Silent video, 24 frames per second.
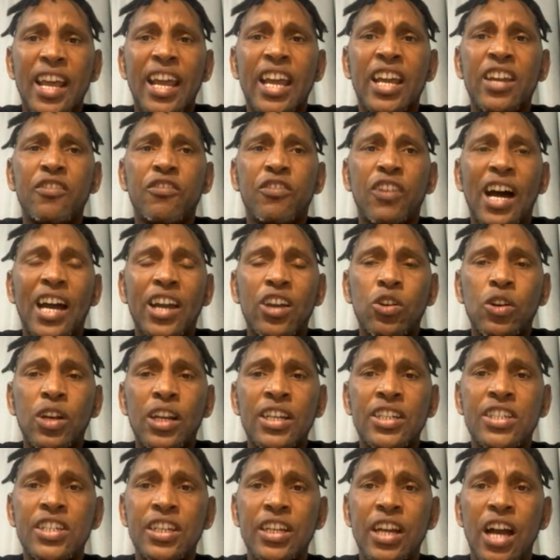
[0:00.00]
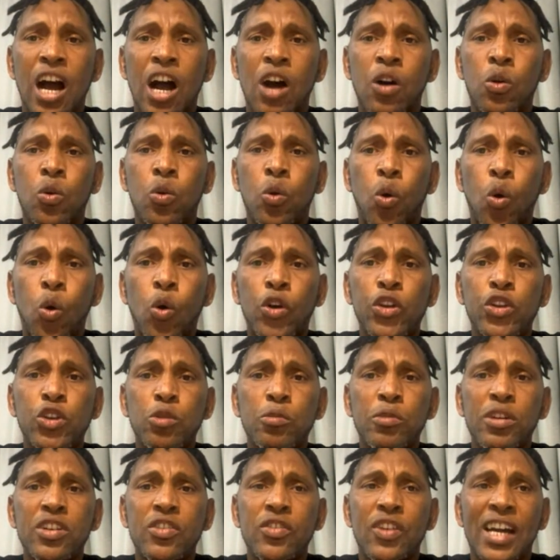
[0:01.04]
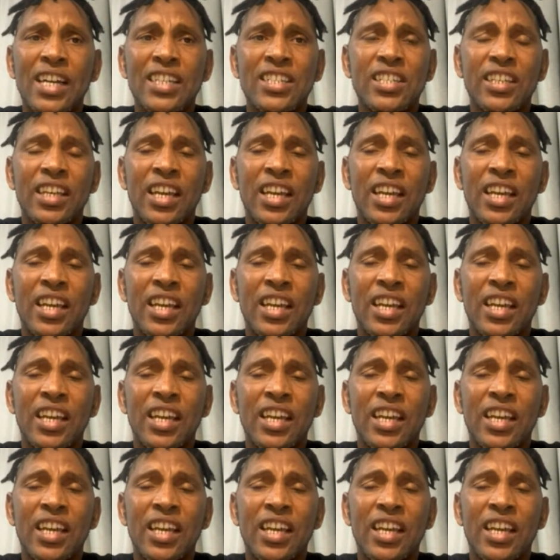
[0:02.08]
and violating our core human rights